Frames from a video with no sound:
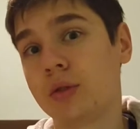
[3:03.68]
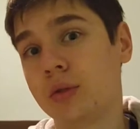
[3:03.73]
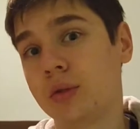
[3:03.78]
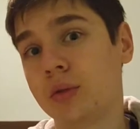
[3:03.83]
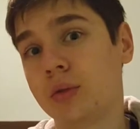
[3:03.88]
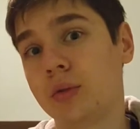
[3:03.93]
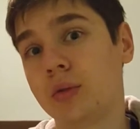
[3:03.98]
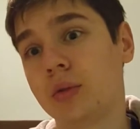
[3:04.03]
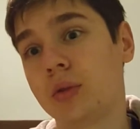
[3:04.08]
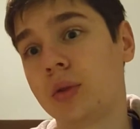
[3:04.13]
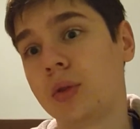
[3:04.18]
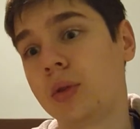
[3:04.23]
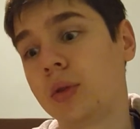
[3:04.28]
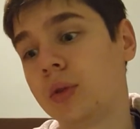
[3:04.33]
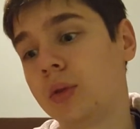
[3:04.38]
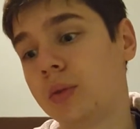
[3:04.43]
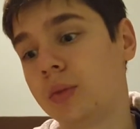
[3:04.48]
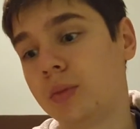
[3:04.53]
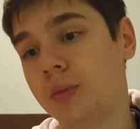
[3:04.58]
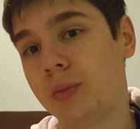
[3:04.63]
to
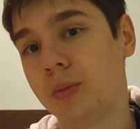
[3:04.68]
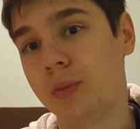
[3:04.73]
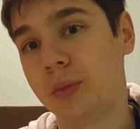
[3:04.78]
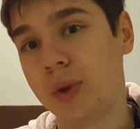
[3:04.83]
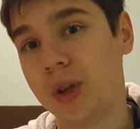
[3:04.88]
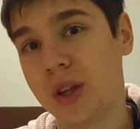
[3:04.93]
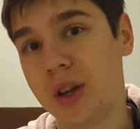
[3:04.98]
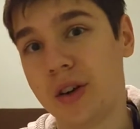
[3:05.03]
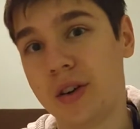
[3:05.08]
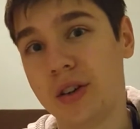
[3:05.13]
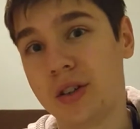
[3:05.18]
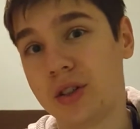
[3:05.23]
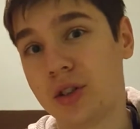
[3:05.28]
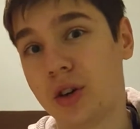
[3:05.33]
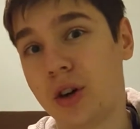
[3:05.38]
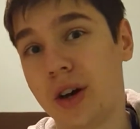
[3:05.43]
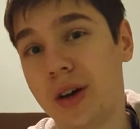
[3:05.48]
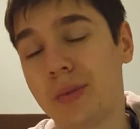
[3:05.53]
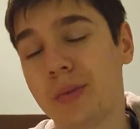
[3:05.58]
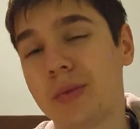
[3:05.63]
be there in
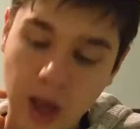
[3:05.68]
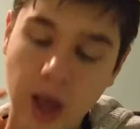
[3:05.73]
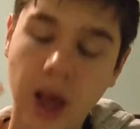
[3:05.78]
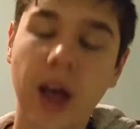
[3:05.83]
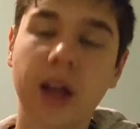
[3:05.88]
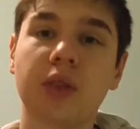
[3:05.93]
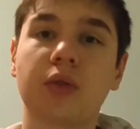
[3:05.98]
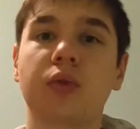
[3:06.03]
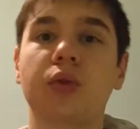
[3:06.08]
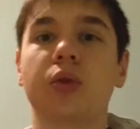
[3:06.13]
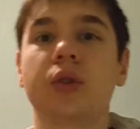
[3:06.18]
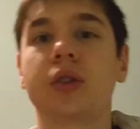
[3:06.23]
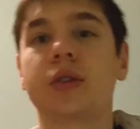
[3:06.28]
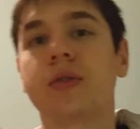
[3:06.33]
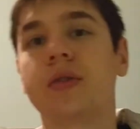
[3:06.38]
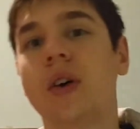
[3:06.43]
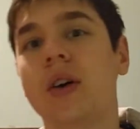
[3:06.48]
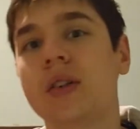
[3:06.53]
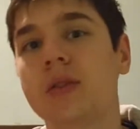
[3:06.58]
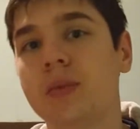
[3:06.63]
time? Add
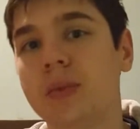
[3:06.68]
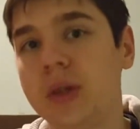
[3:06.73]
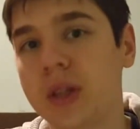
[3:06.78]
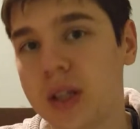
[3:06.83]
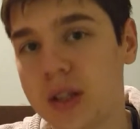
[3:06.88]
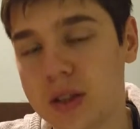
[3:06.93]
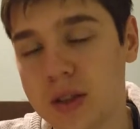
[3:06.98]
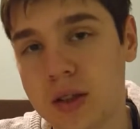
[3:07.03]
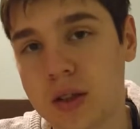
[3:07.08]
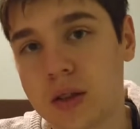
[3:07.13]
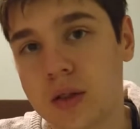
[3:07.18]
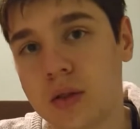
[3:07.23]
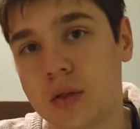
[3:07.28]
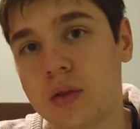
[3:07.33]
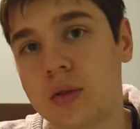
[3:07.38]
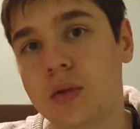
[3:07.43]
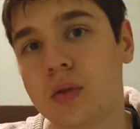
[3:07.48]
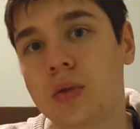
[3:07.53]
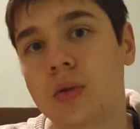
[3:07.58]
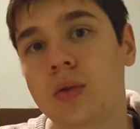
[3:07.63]
45 minutes
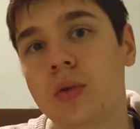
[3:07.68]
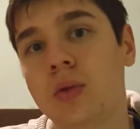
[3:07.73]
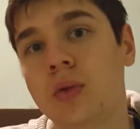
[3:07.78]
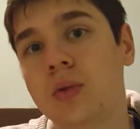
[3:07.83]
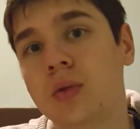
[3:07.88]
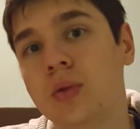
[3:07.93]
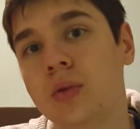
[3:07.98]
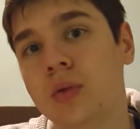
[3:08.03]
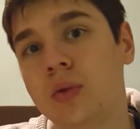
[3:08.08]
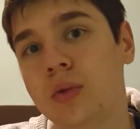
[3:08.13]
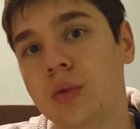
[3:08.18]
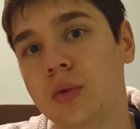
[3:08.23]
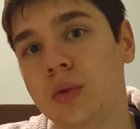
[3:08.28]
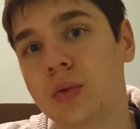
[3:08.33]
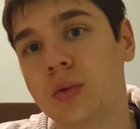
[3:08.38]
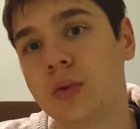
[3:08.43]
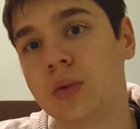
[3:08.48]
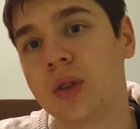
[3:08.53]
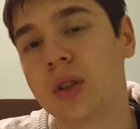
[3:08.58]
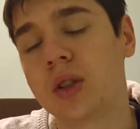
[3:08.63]

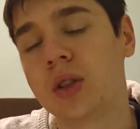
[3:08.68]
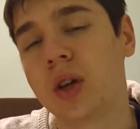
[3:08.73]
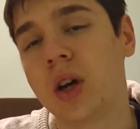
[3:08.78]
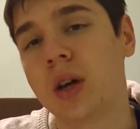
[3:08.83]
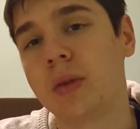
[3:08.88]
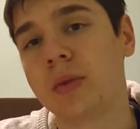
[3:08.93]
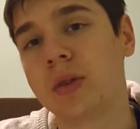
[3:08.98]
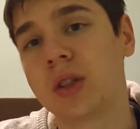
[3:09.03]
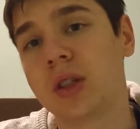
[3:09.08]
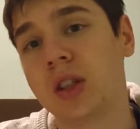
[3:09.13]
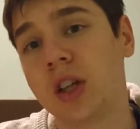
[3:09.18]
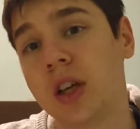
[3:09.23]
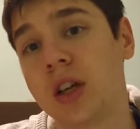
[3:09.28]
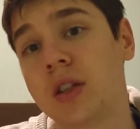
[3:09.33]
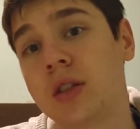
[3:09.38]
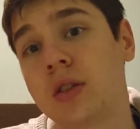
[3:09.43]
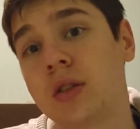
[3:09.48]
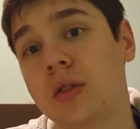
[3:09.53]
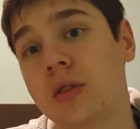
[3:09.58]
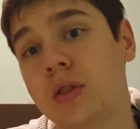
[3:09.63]
to the time it
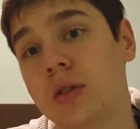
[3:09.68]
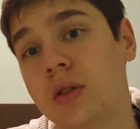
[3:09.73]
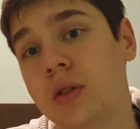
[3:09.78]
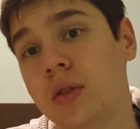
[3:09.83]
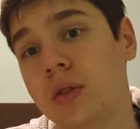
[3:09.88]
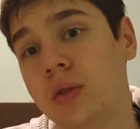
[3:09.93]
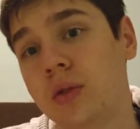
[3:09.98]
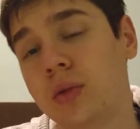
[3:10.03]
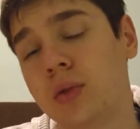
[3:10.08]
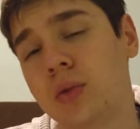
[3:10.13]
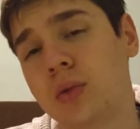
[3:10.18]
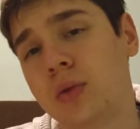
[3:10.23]
takes you